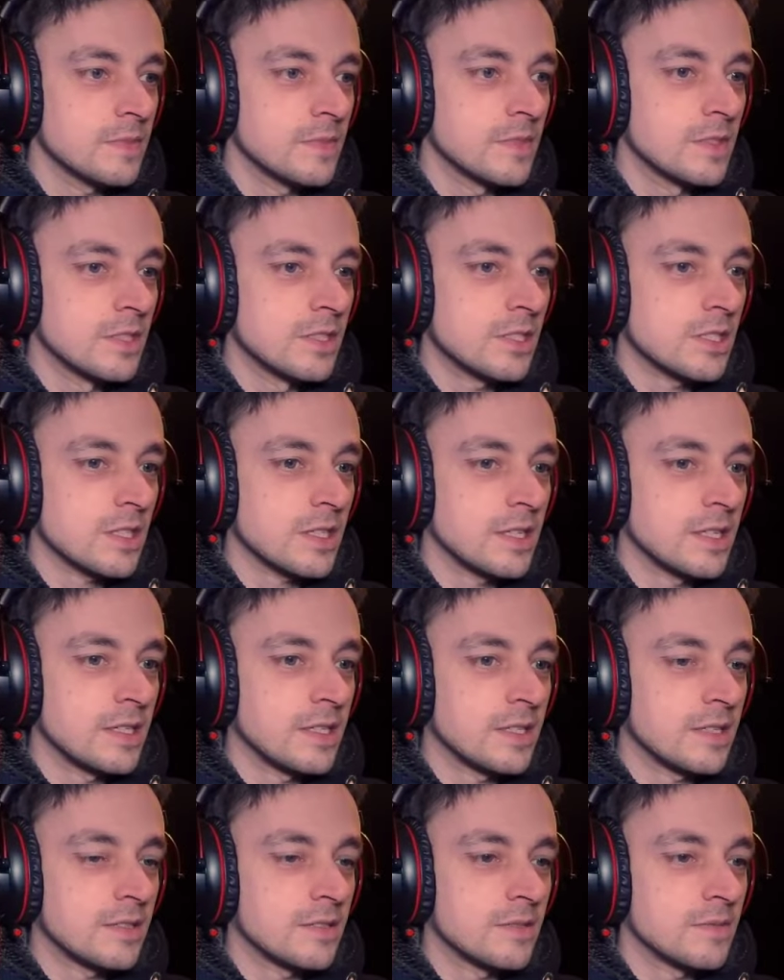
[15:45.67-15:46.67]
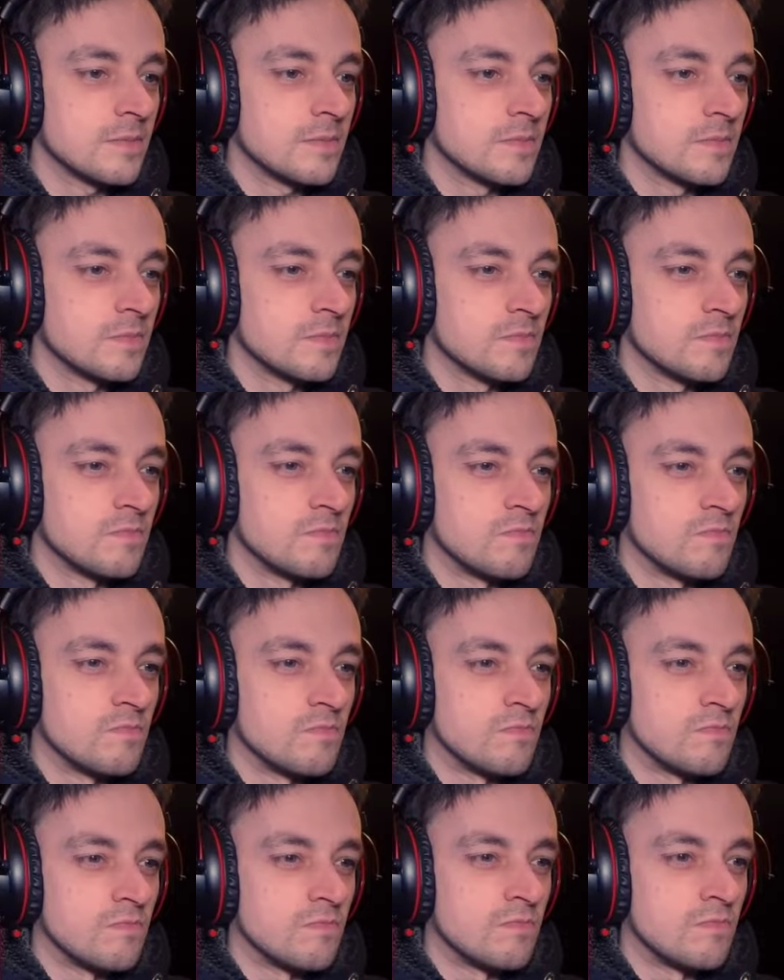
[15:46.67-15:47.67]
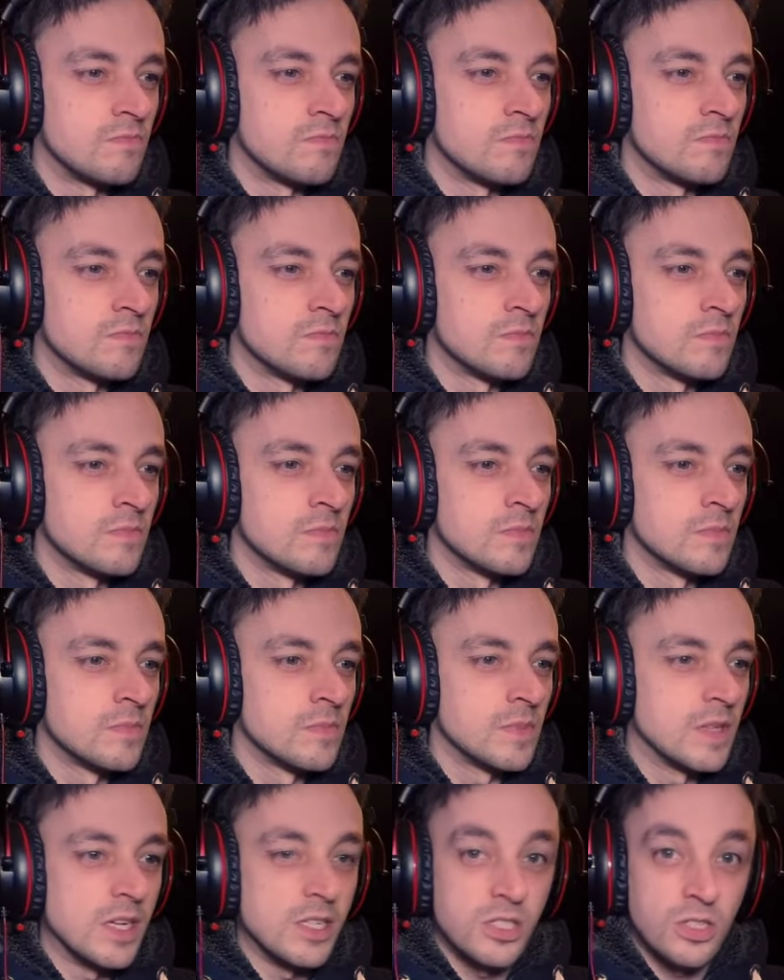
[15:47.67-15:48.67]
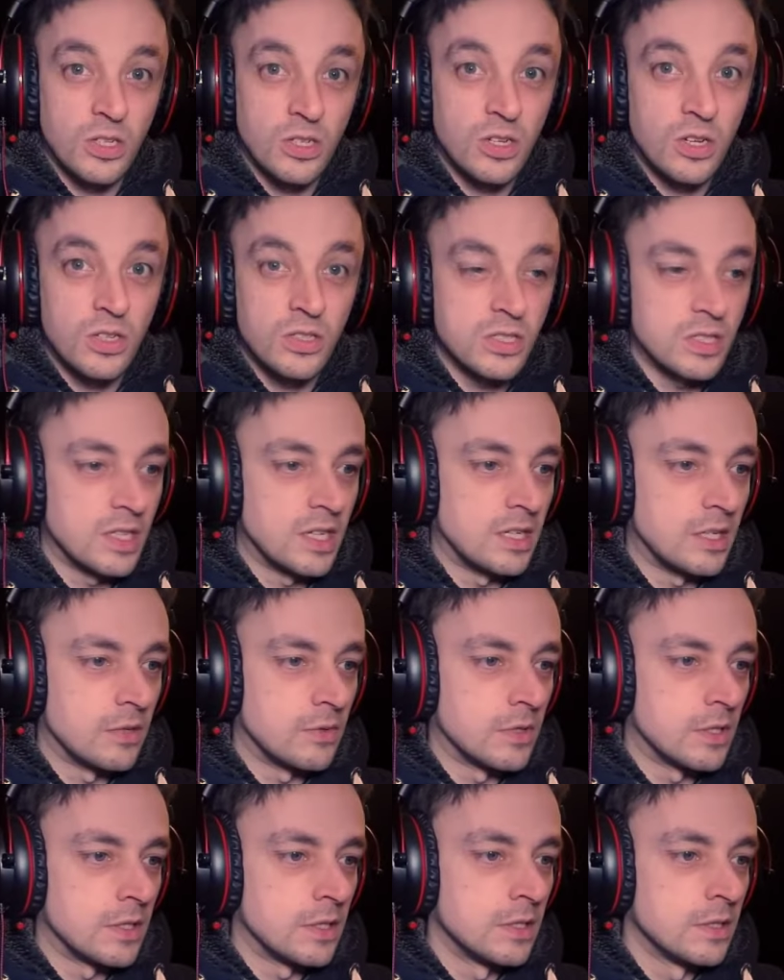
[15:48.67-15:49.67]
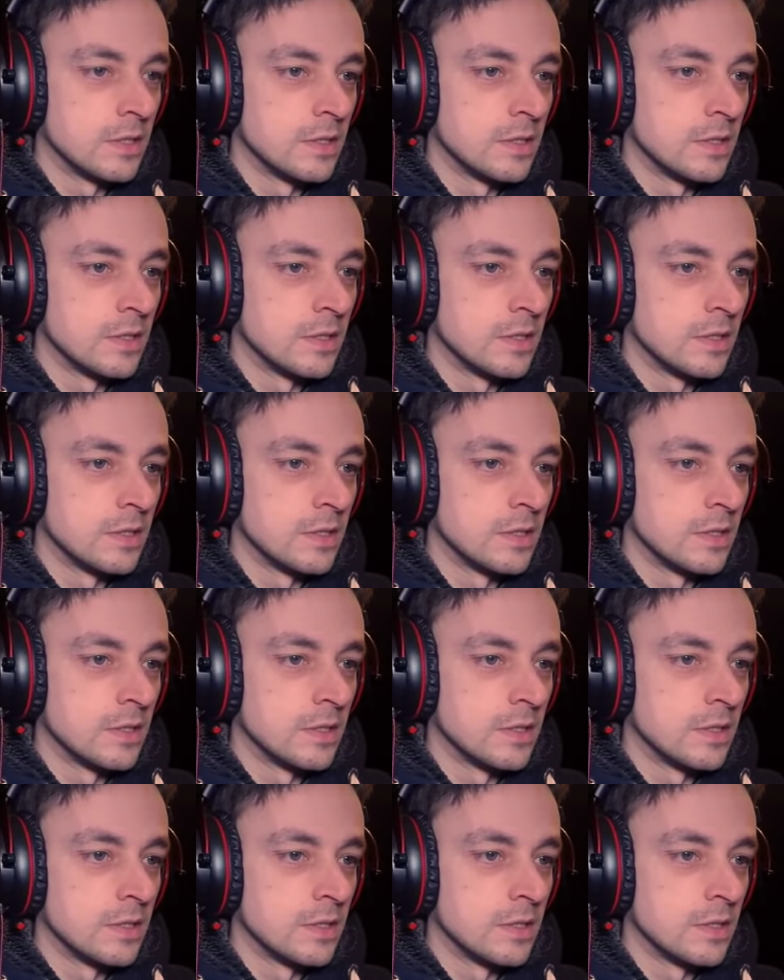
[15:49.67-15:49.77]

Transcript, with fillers: It's like, hmm, it's a lot anyway.